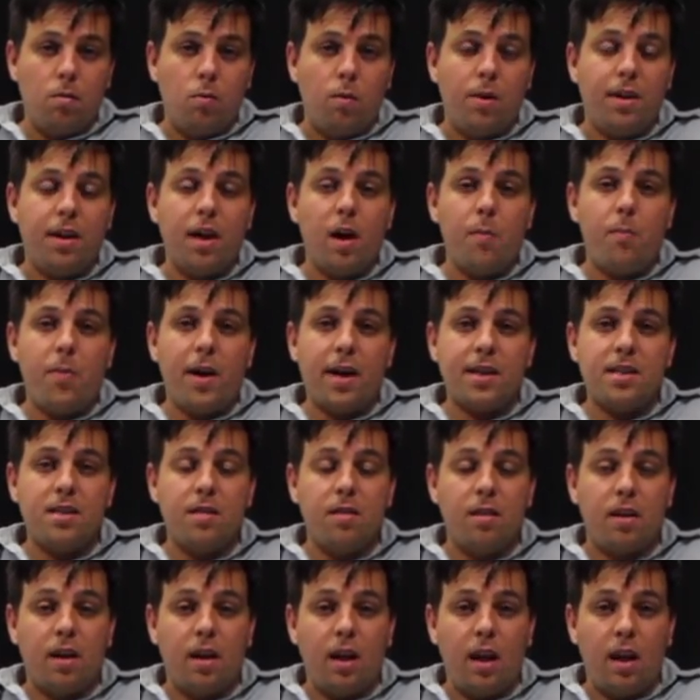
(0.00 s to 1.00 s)
We cut back to
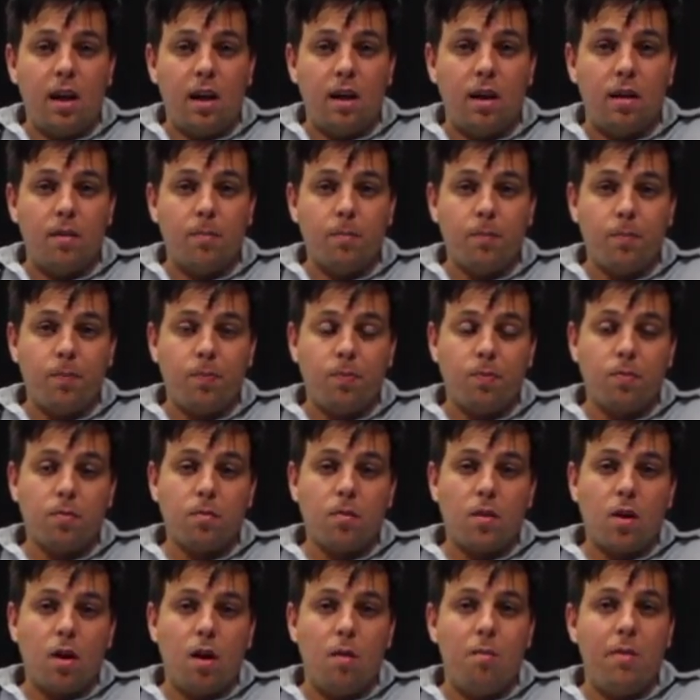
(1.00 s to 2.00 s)
the king,
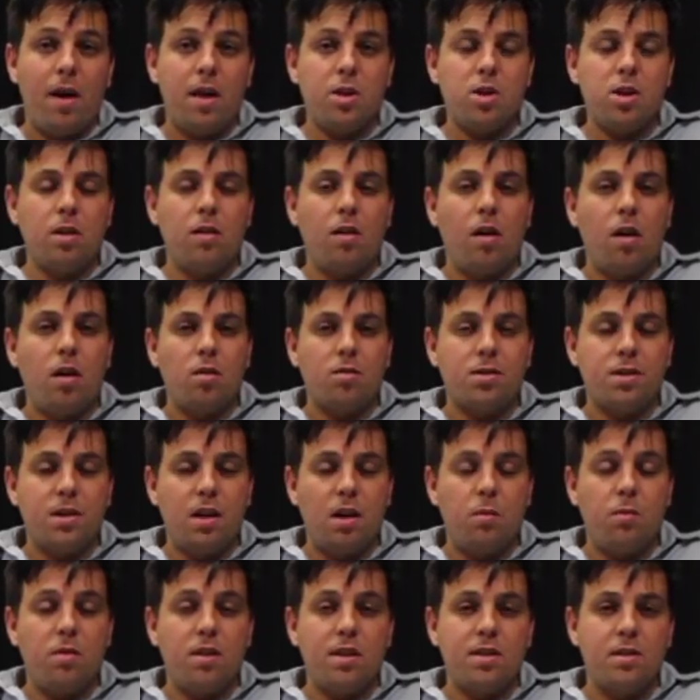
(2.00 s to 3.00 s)
imagining the whole
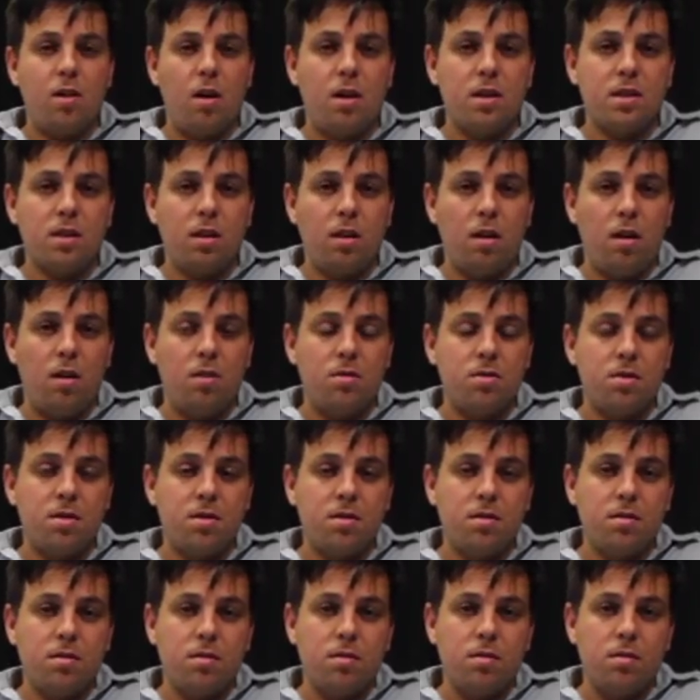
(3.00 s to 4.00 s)
scene with his eyes closed.